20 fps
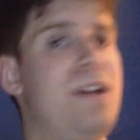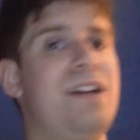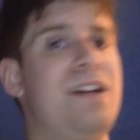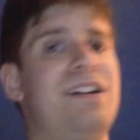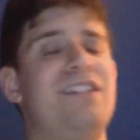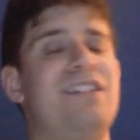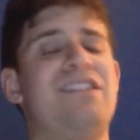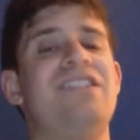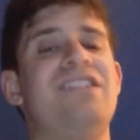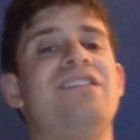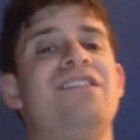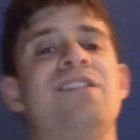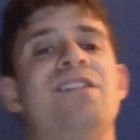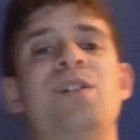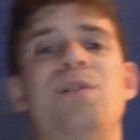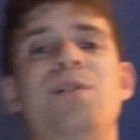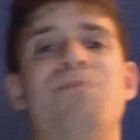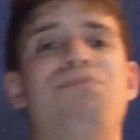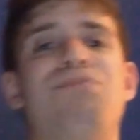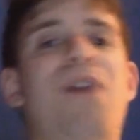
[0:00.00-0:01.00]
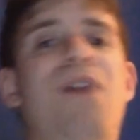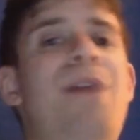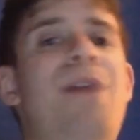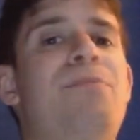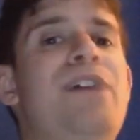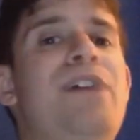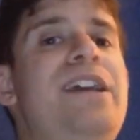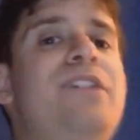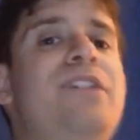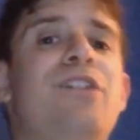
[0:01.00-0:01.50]
since Bron
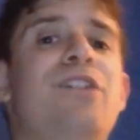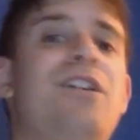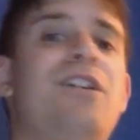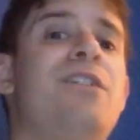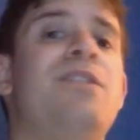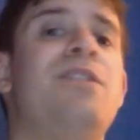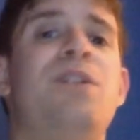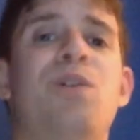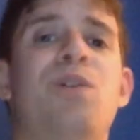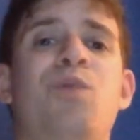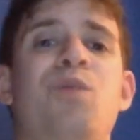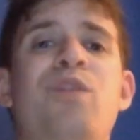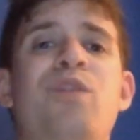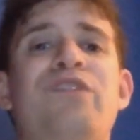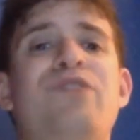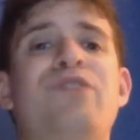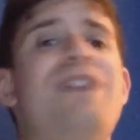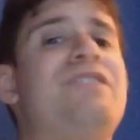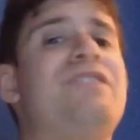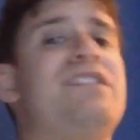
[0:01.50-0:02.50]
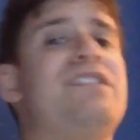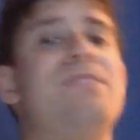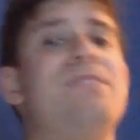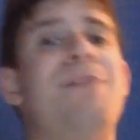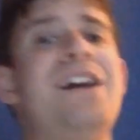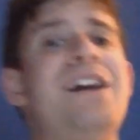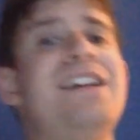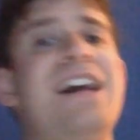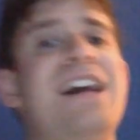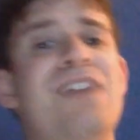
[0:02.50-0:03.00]
Breakker was drafted to
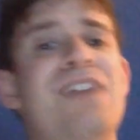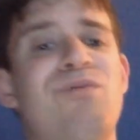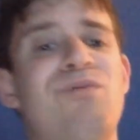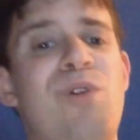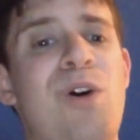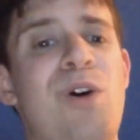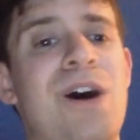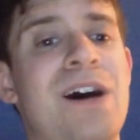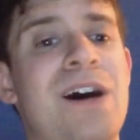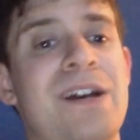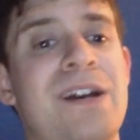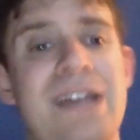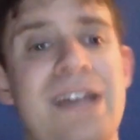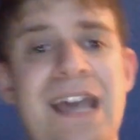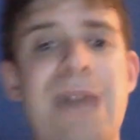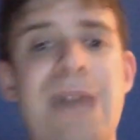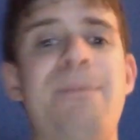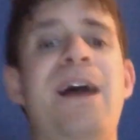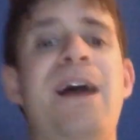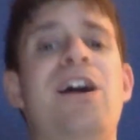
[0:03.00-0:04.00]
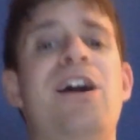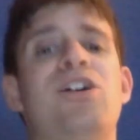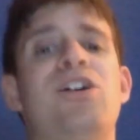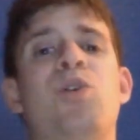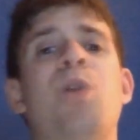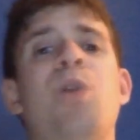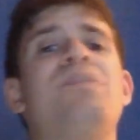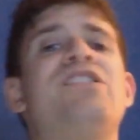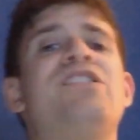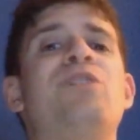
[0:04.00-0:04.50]
Monday Night Raw, and Baron
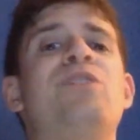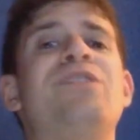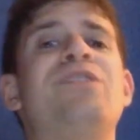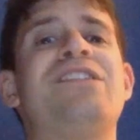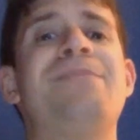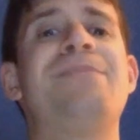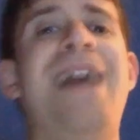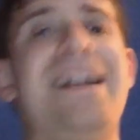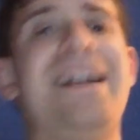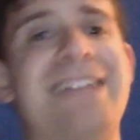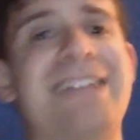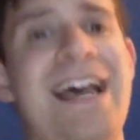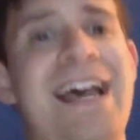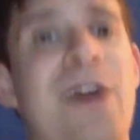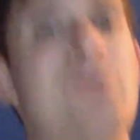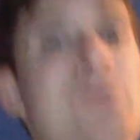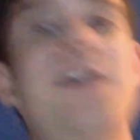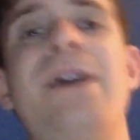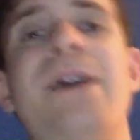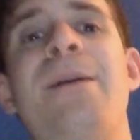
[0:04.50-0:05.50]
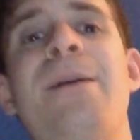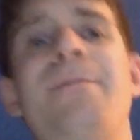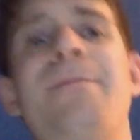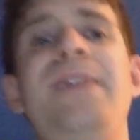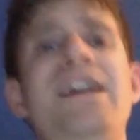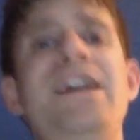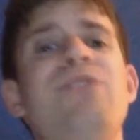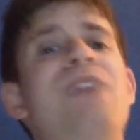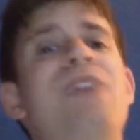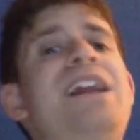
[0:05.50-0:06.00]
Corbin's going to SmackDown,
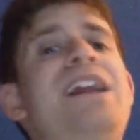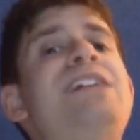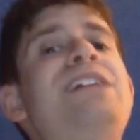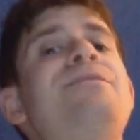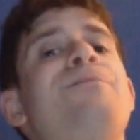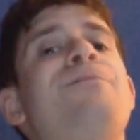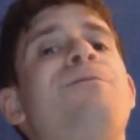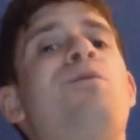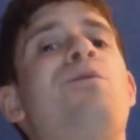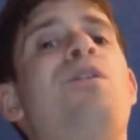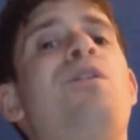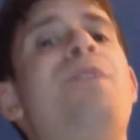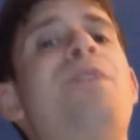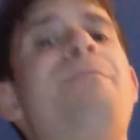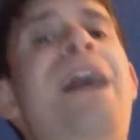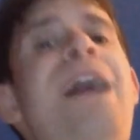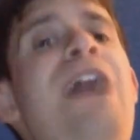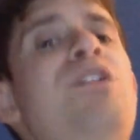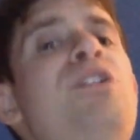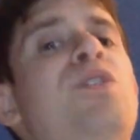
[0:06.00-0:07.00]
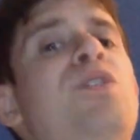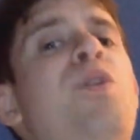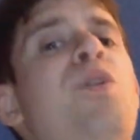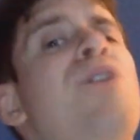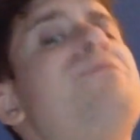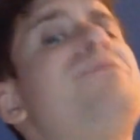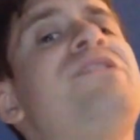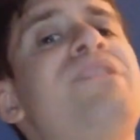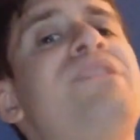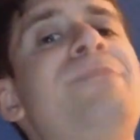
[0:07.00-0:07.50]
be ready for Baron
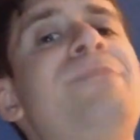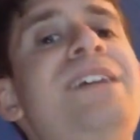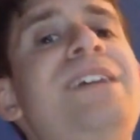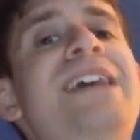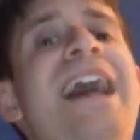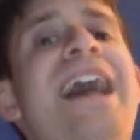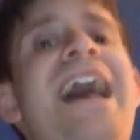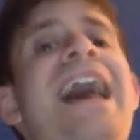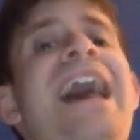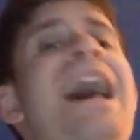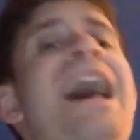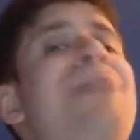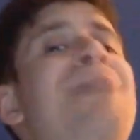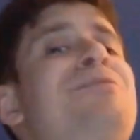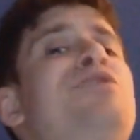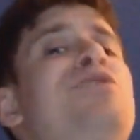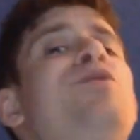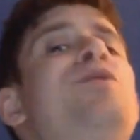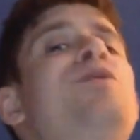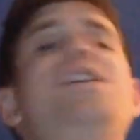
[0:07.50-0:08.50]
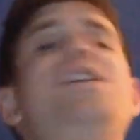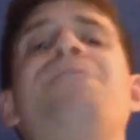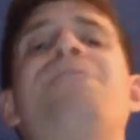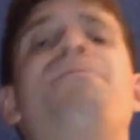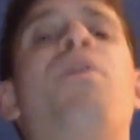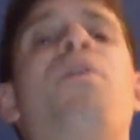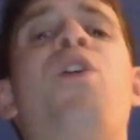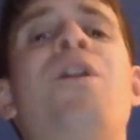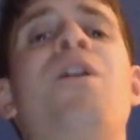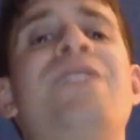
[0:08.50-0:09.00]
Corbin to be absolutely
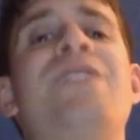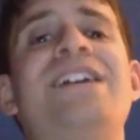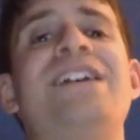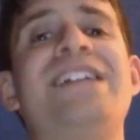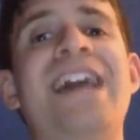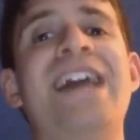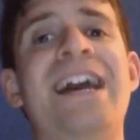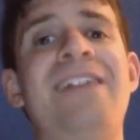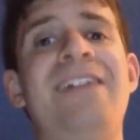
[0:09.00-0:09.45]
born again.